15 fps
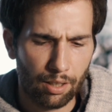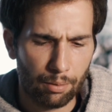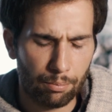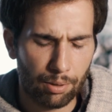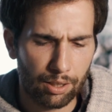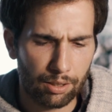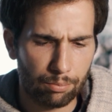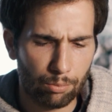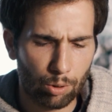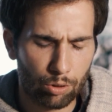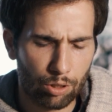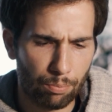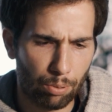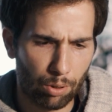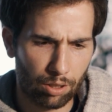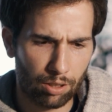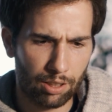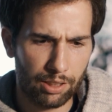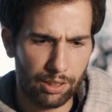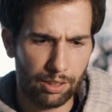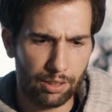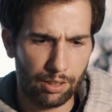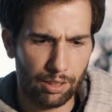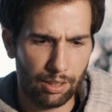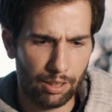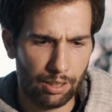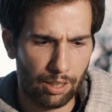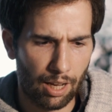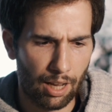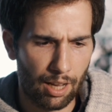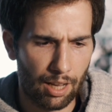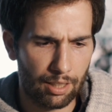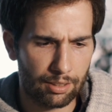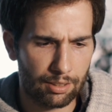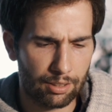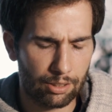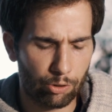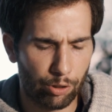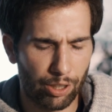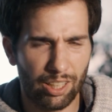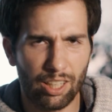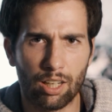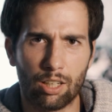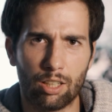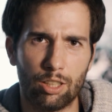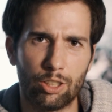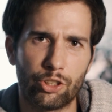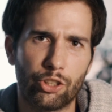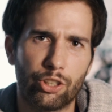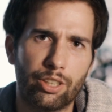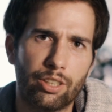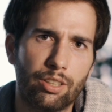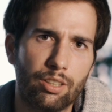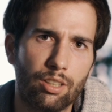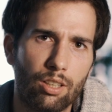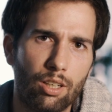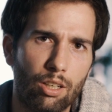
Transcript: But most importantly, it has created a culture